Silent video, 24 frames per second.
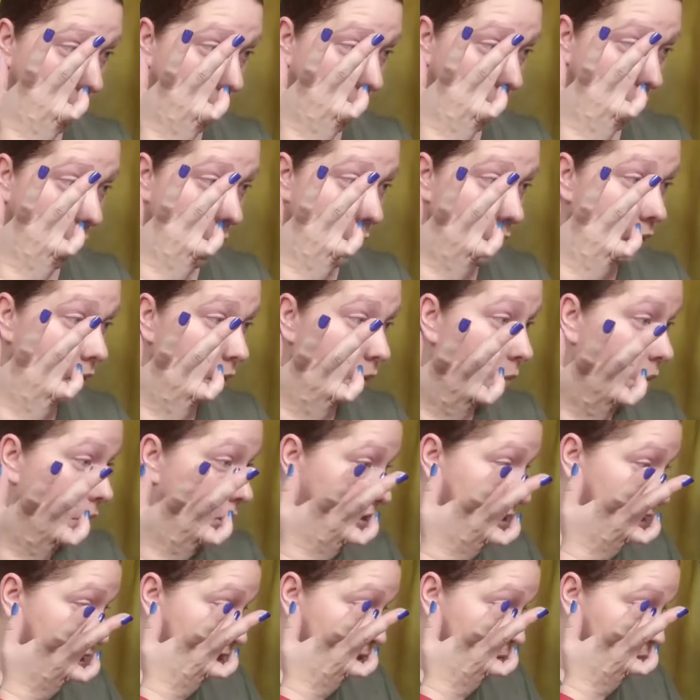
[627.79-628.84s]
And then
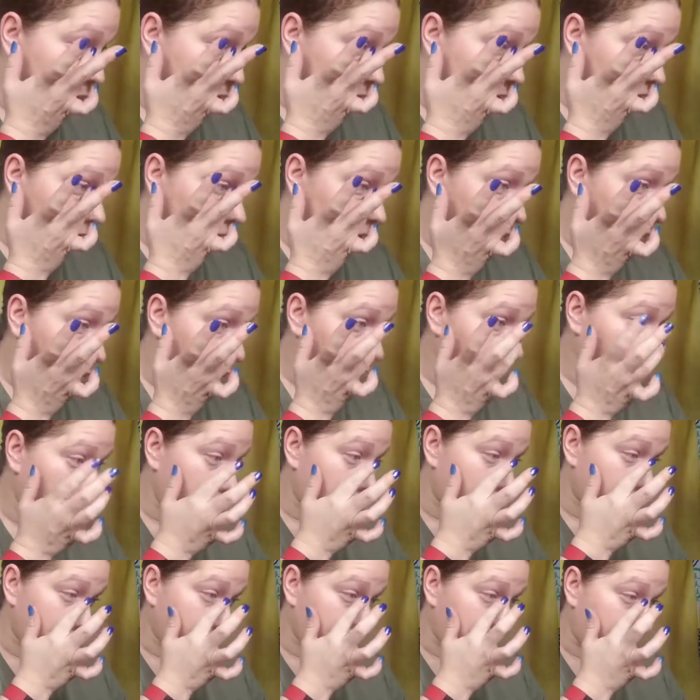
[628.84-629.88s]
once it's blended
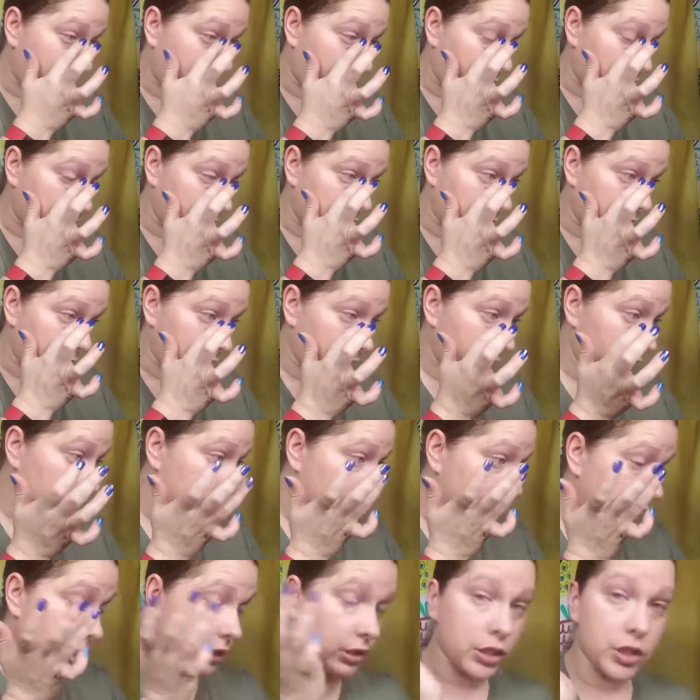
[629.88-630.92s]
pretty well, I
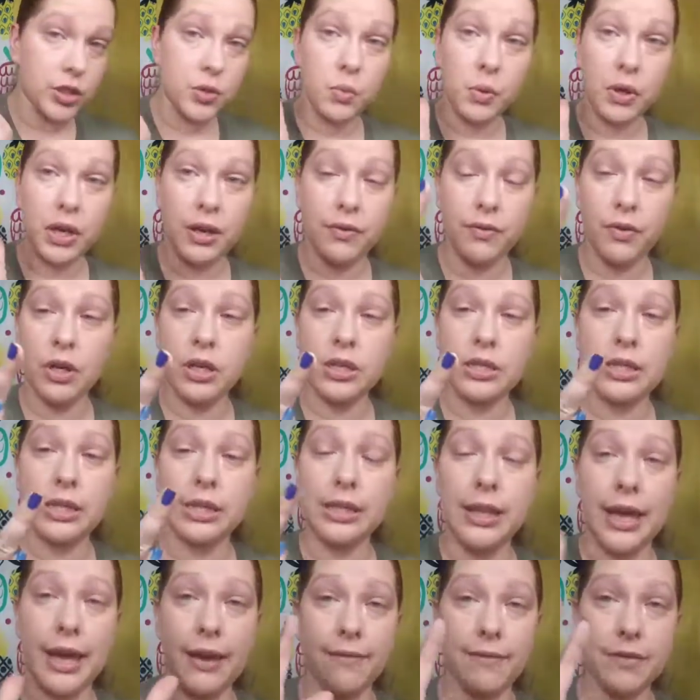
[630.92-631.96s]
take just whatever is
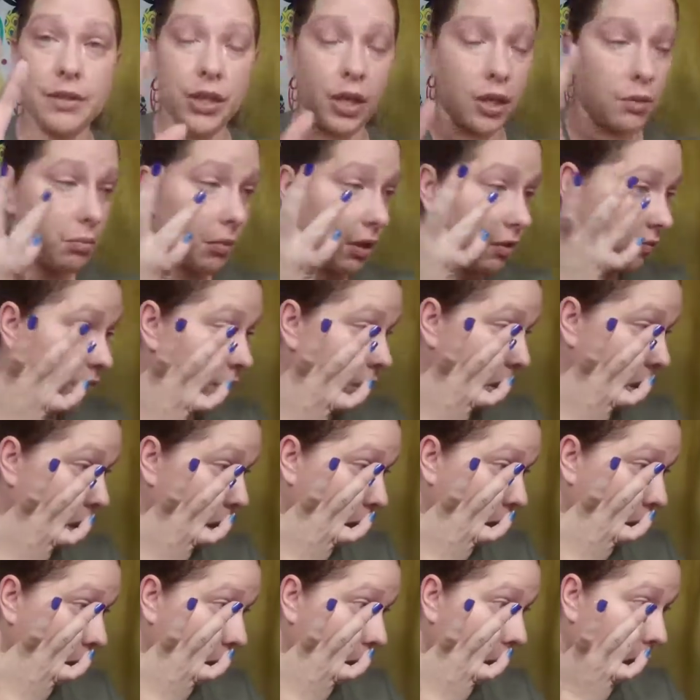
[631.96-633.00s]
left on my
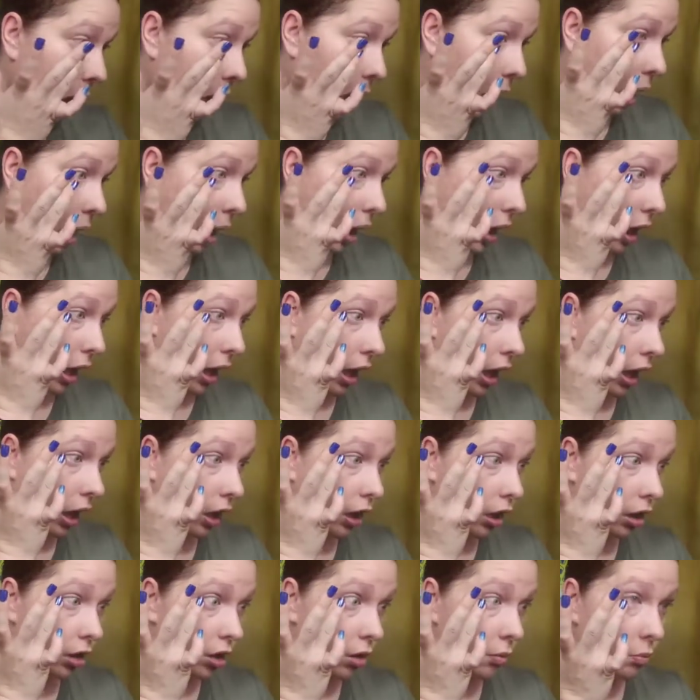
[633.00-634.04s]
finger
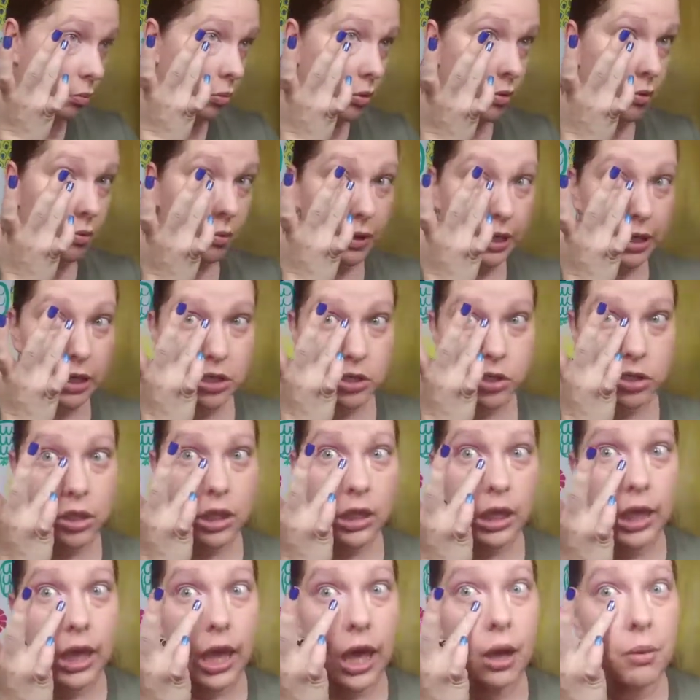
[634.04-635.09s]
and bridge the
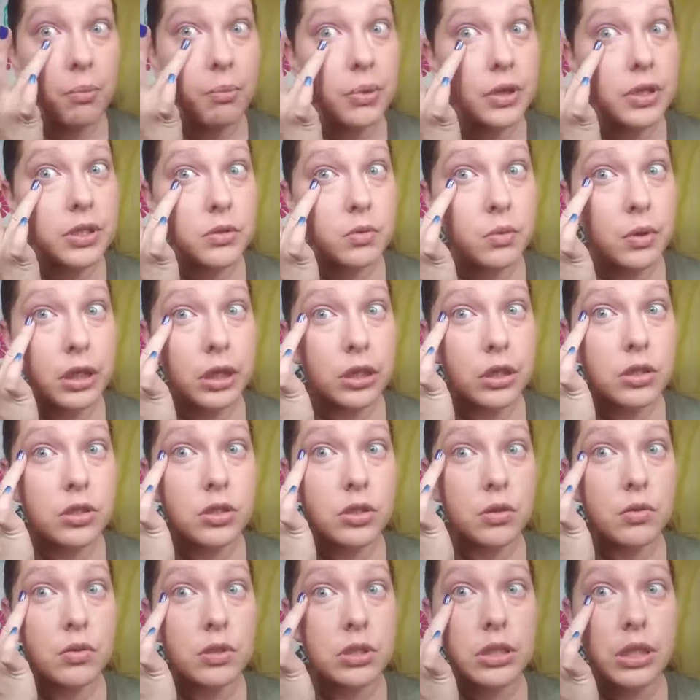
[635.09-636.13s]
gap between the
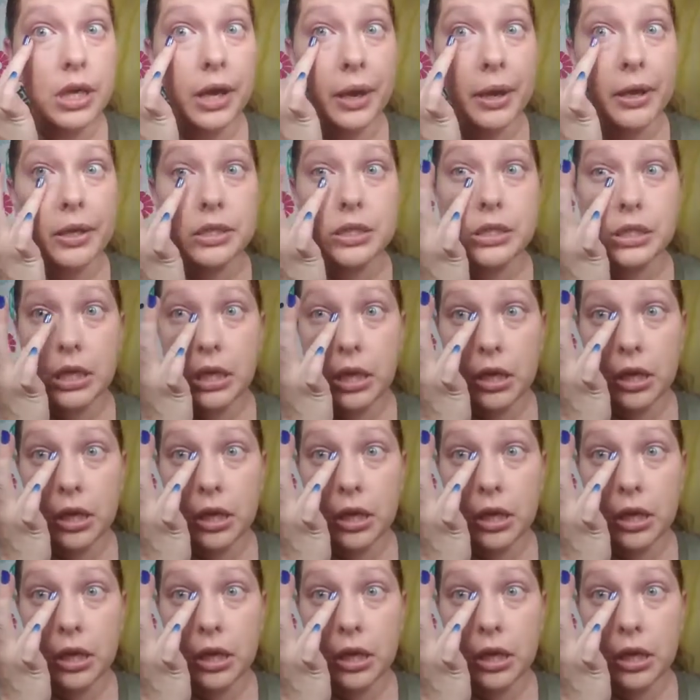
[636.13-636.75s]
two sides.